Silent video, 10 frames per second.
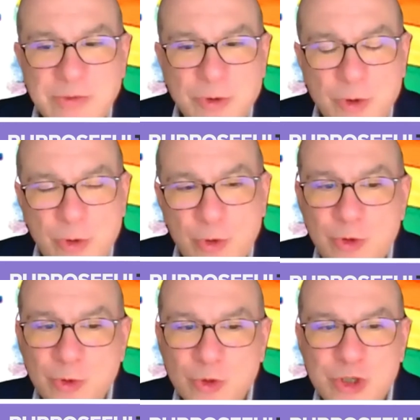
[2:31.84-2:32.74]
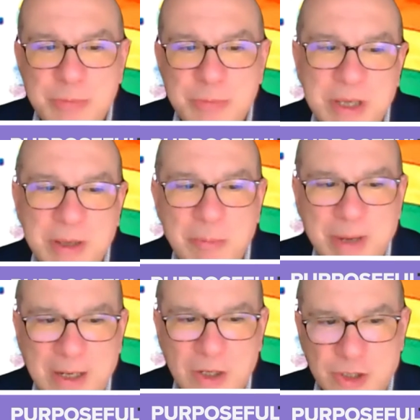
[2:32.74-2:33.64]
for Union Chimique
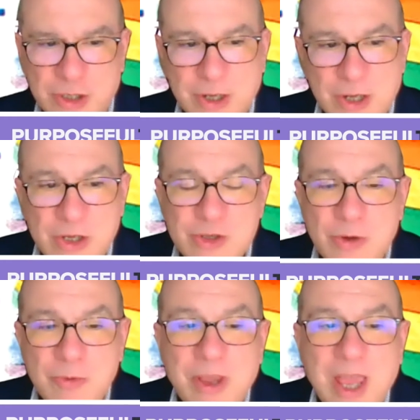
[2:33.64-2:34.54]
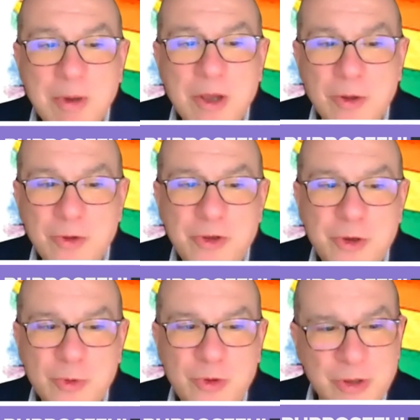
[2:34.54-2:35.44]
Belge, so Chemical
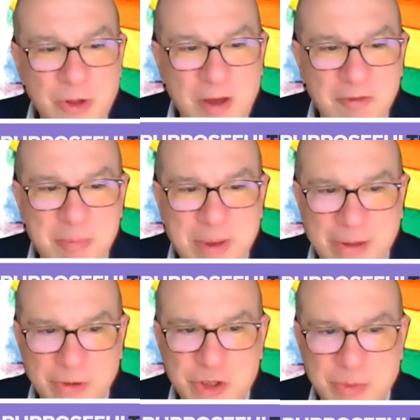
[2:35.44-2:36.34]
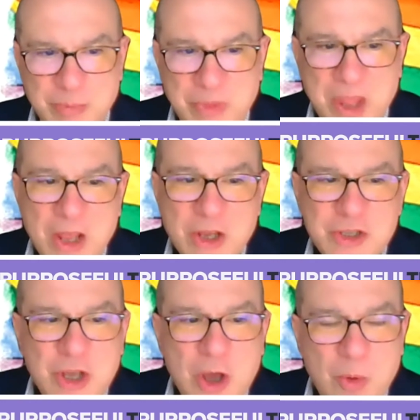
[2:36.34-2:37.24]
Union of Belgium.
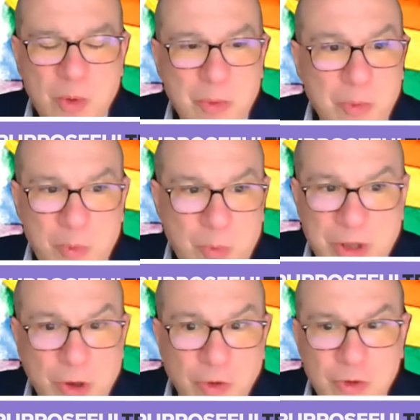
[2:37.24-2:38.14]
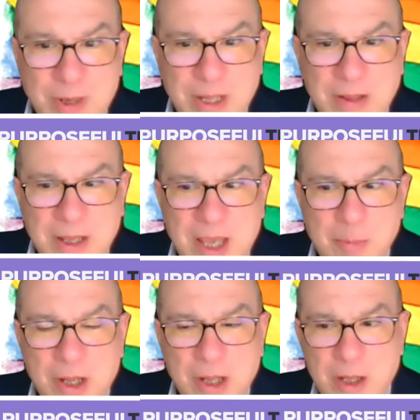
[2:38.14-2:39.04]
So we don't do anything
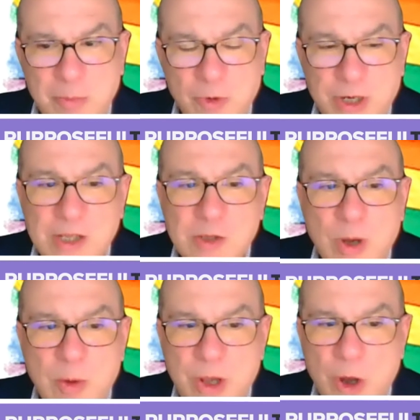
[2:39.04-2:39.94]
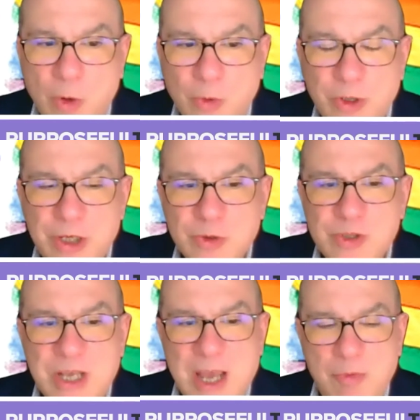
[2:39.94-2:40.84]
chemical anymore. That's why we only use
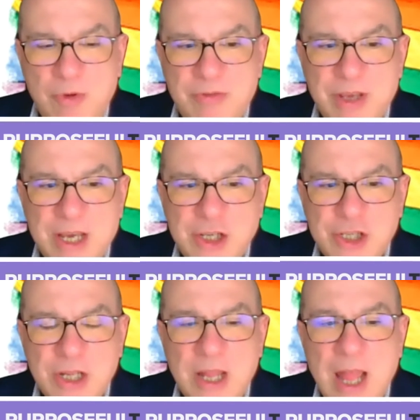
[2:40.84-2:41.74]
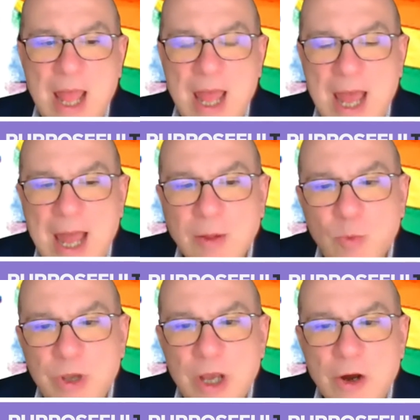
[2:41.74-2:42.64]
the abbreviation. And
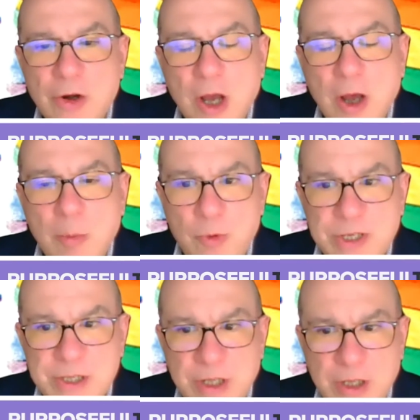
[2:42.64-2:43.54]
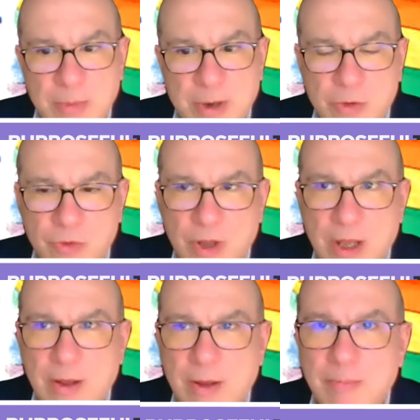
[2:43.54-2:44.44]
we are now present in about
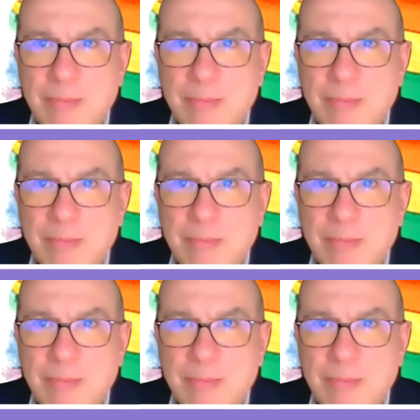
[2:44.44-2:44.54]
a